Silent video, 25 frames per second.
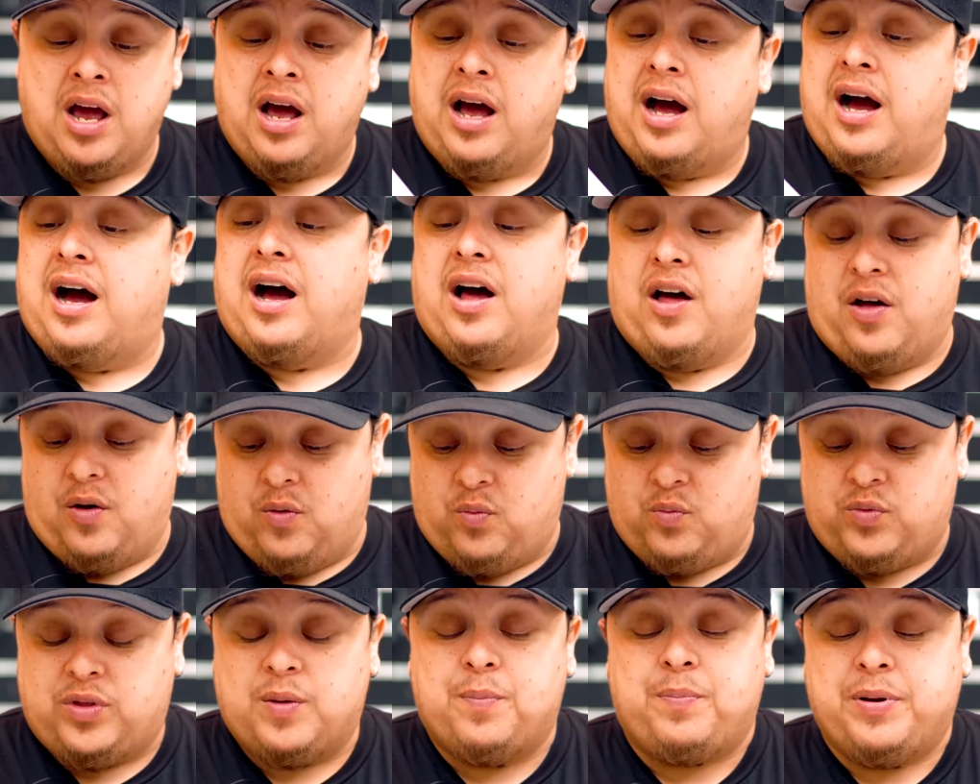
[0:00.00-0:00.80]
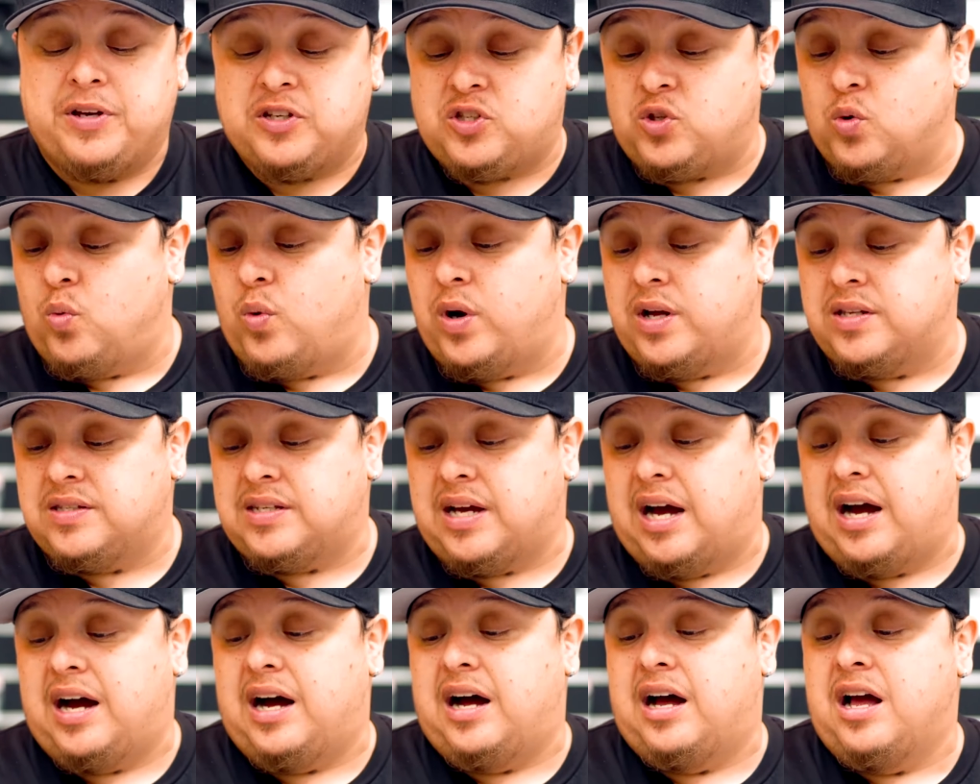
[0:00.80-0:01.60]
The pistol ones
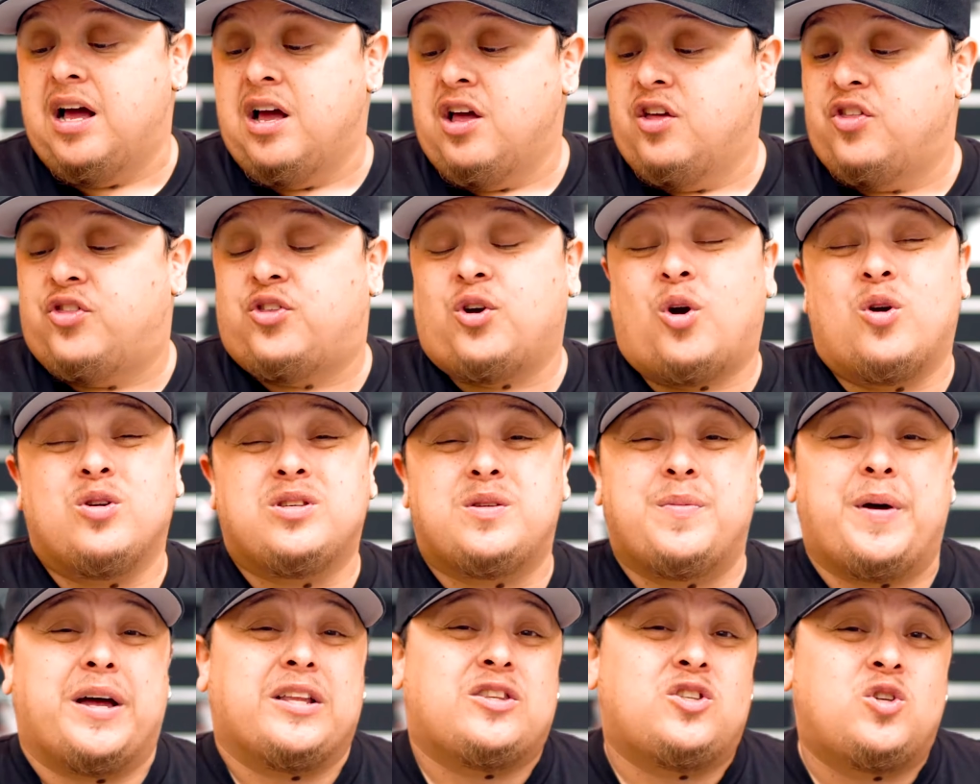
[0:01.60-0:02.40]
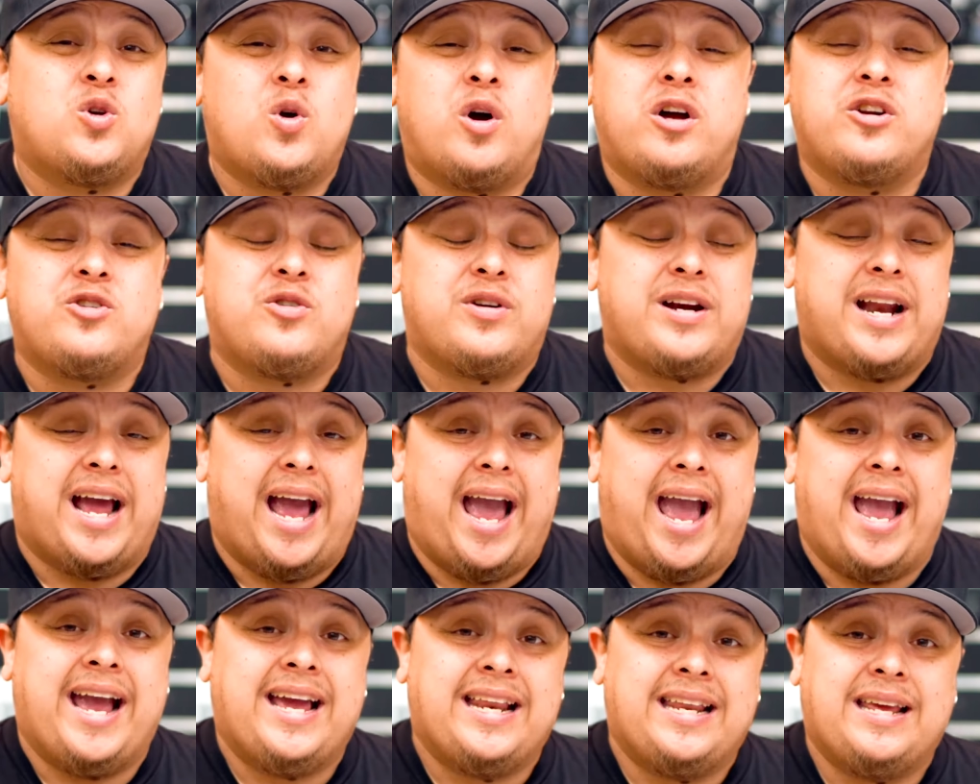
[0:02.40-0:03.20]
throws about
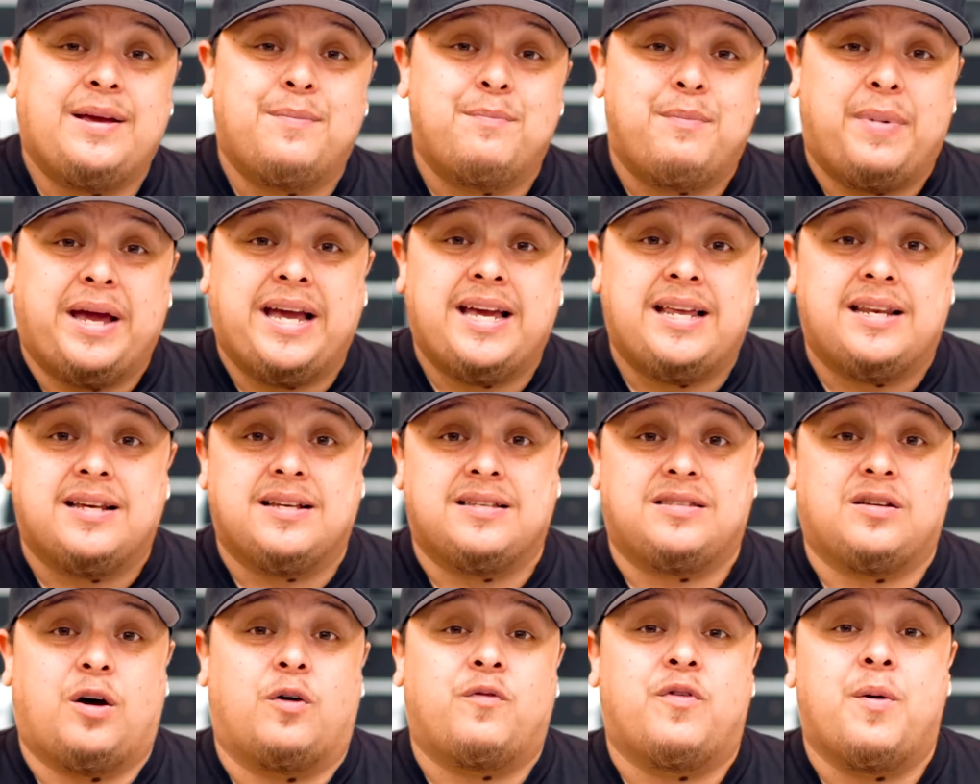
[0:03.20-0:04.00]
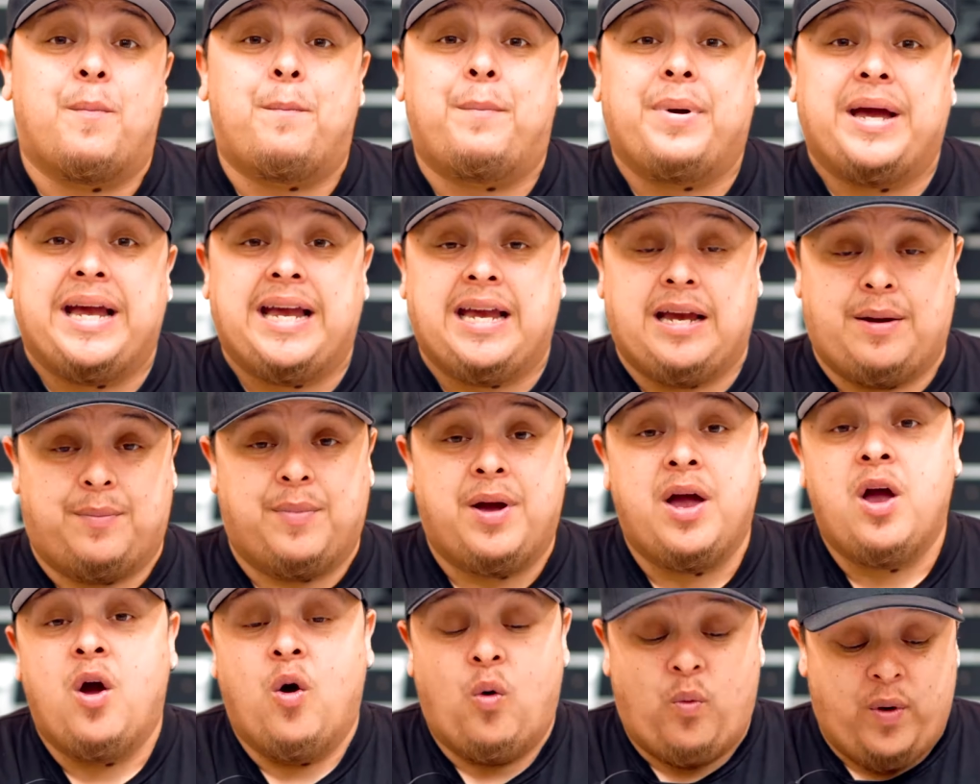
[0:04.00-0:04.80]
280 meters of a beam,
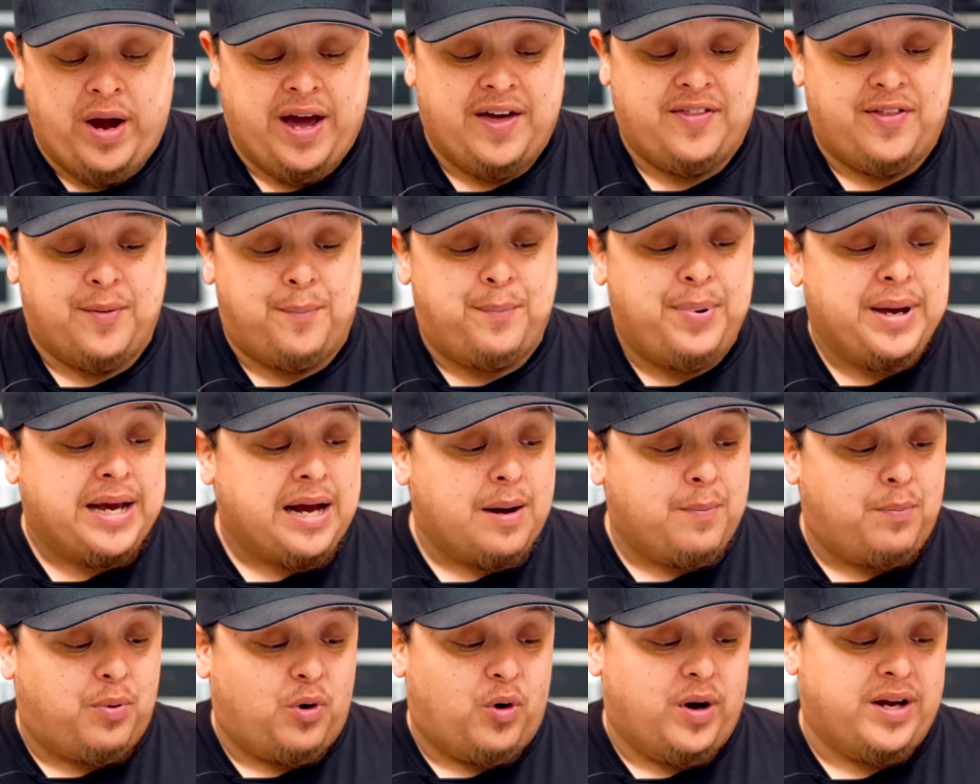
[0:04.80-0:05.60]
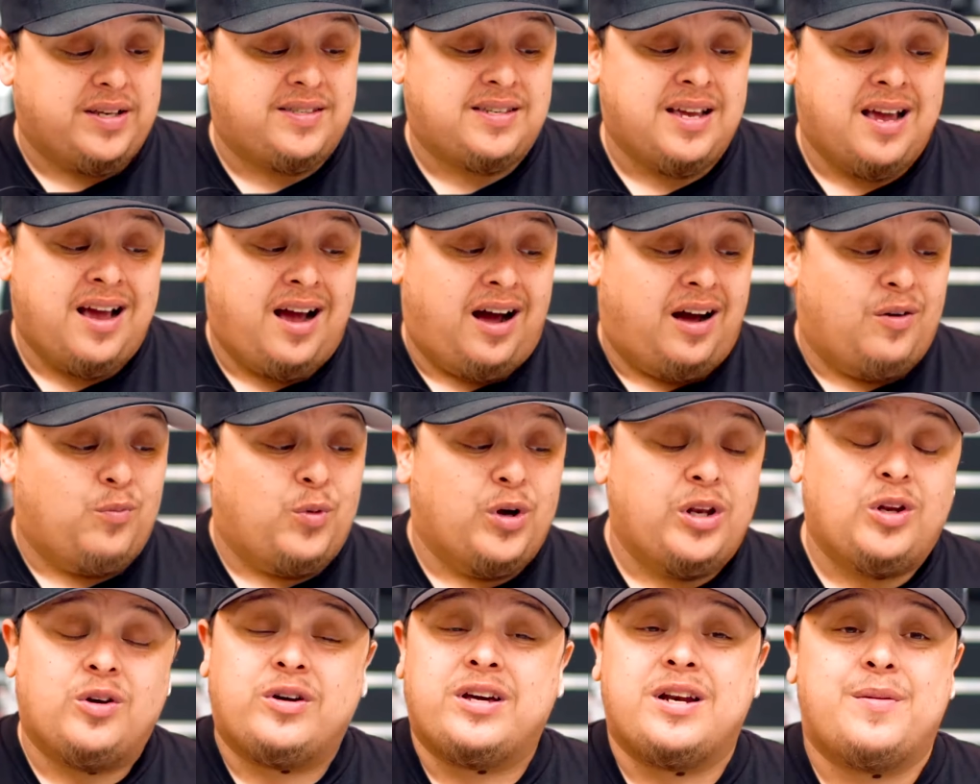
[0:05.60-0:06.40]
where the bigger boys,
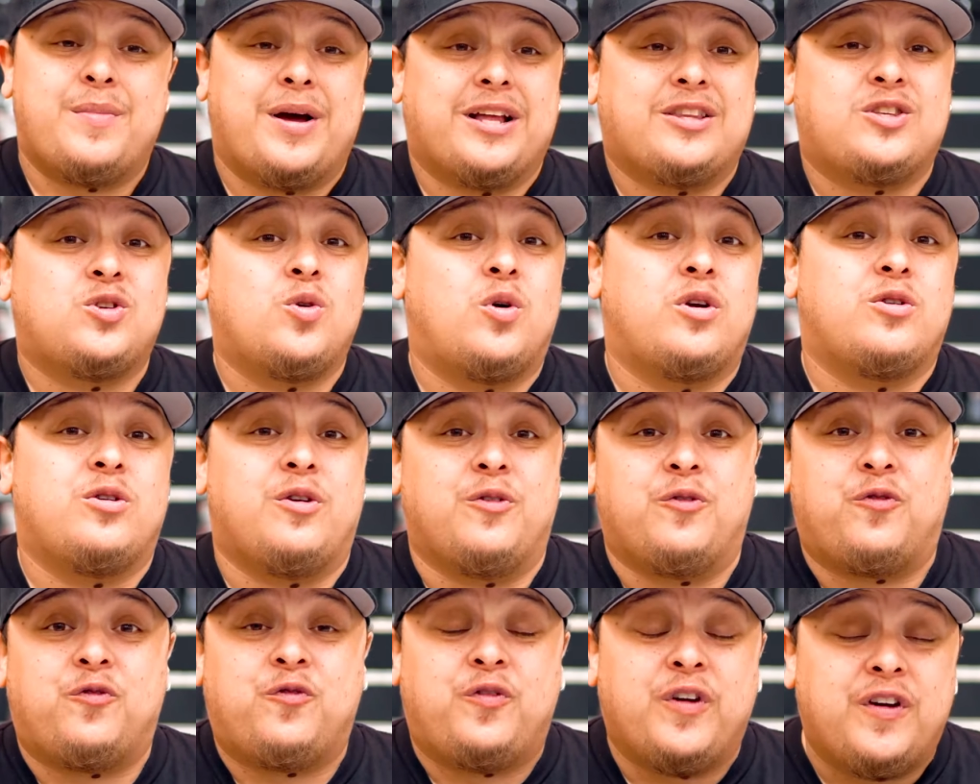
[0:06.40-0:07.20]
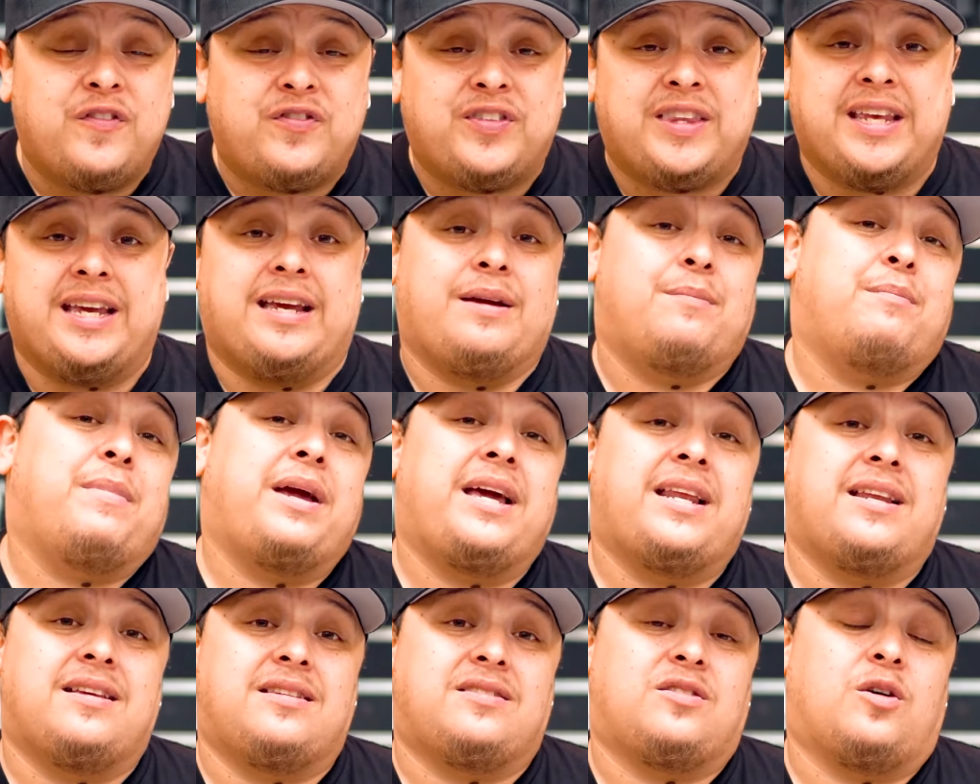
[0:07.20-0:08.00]
we're looking about 250
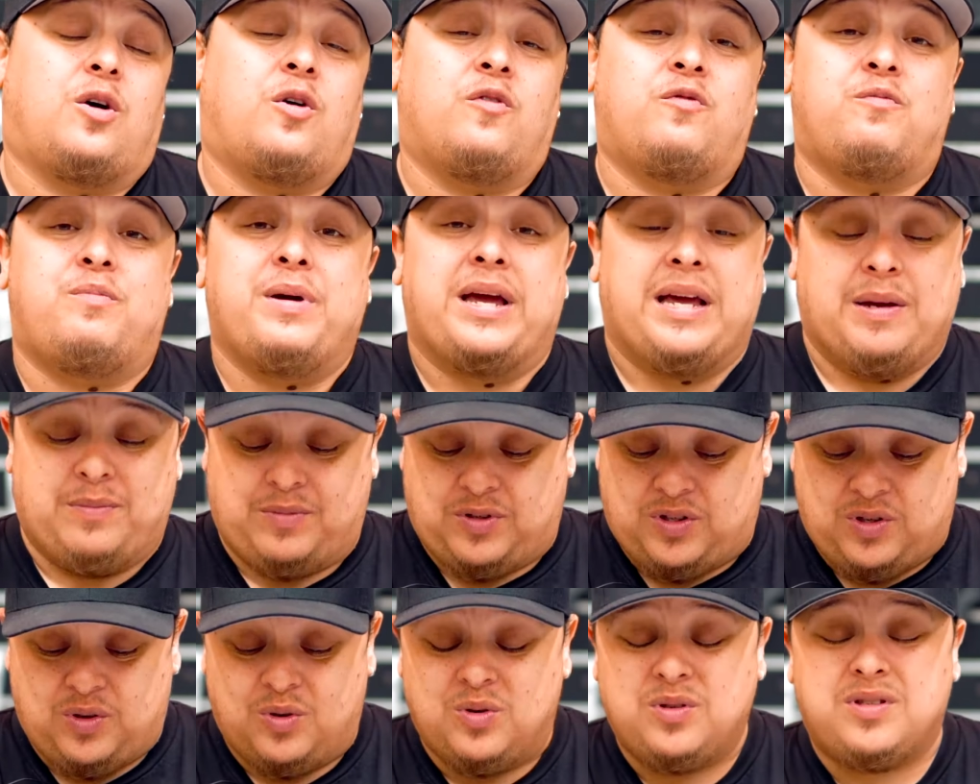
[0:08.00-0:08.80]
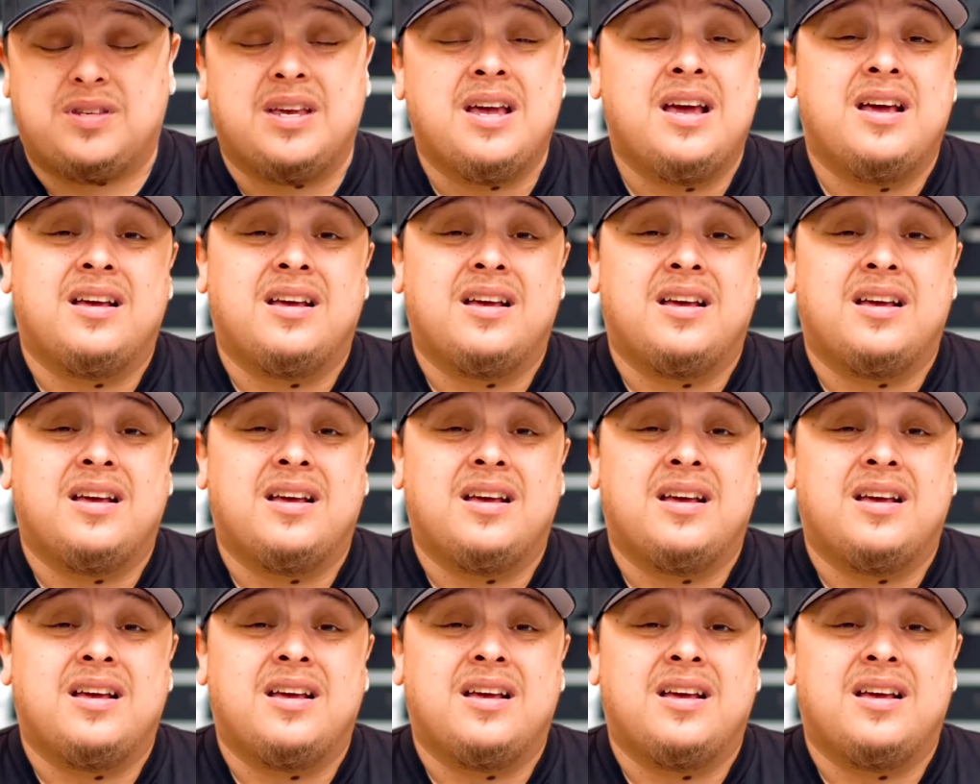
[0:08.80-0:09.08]
meters of beams, dudes.